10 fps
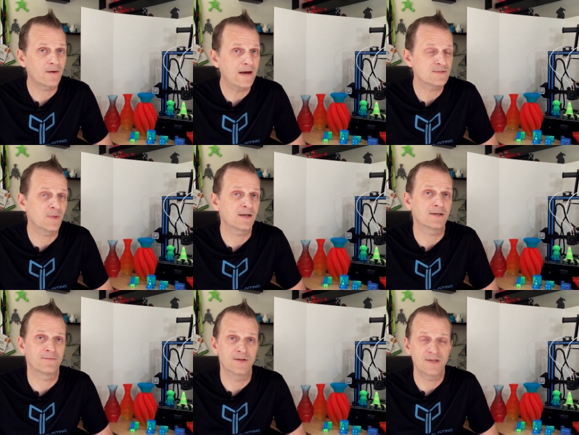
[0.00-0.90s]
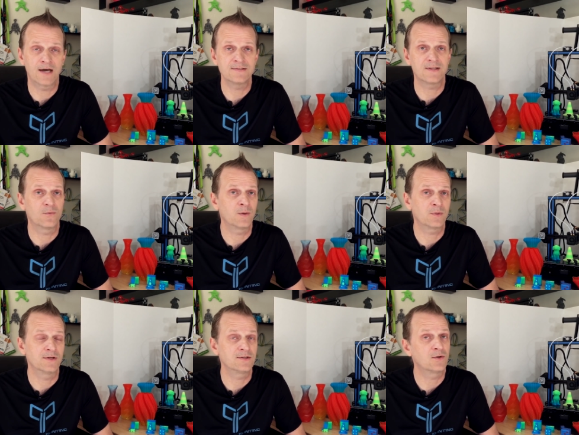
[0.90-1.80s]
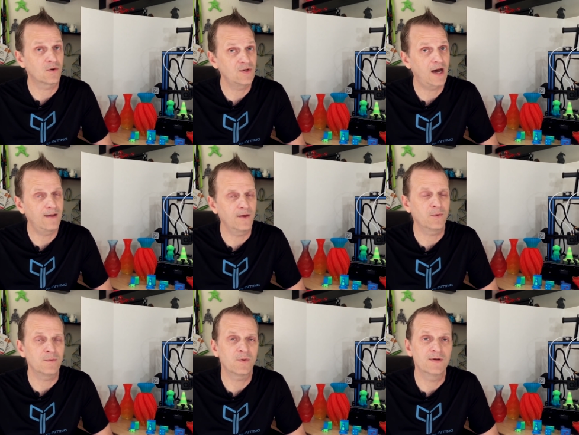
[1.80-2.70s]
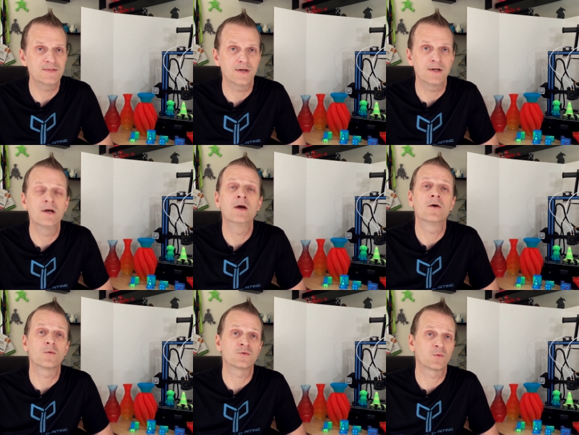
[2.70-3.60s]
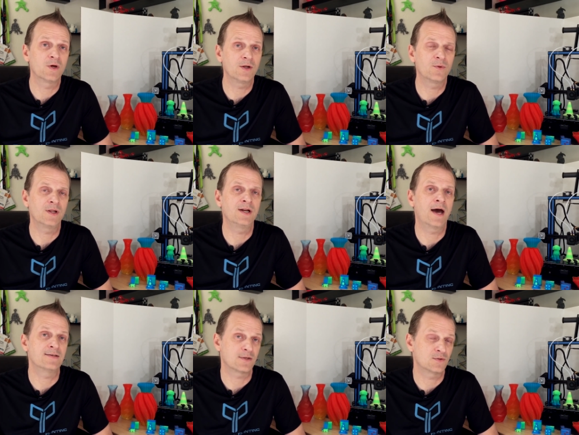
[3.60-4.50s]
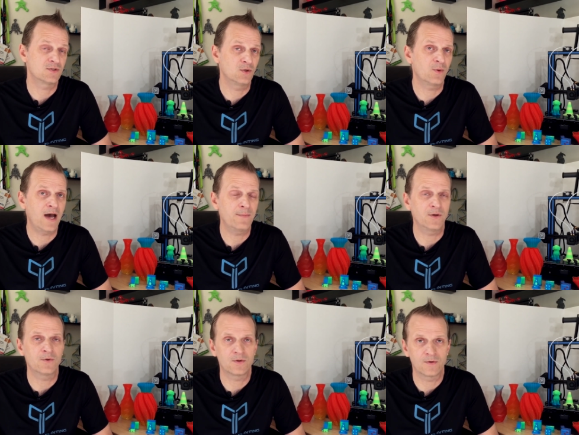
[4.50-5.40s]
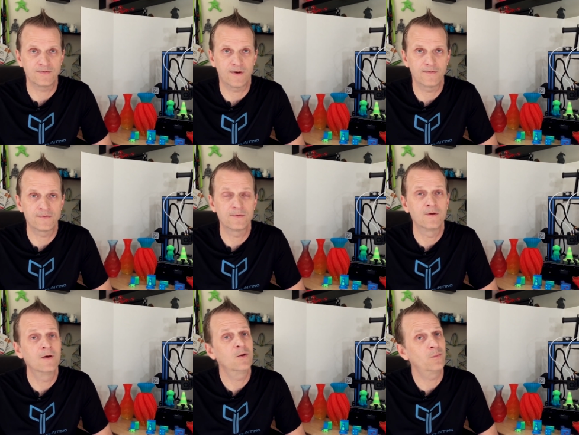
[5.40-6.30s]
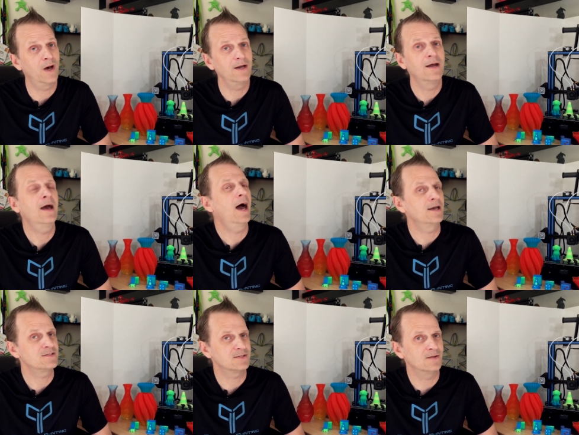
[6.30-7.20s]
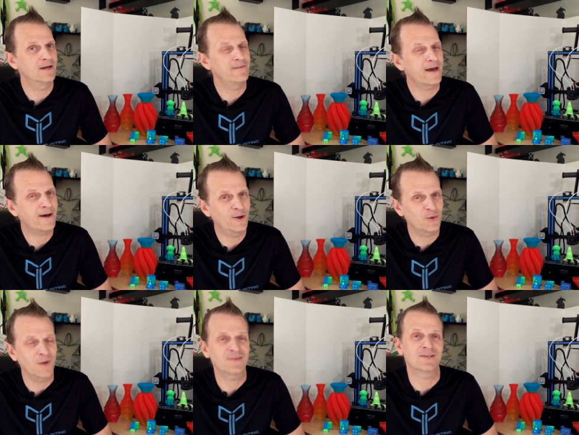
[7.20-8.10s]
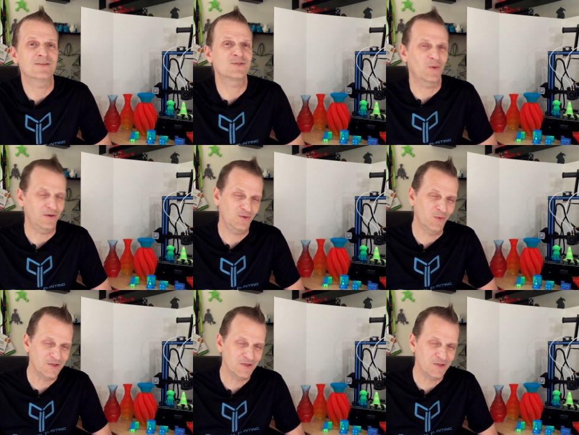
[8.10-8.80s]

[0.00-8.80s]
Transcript: color aspect of the dice that we printed or die that we printed was really, really nice. I was super happy with the results, but I still love that color mixing. So I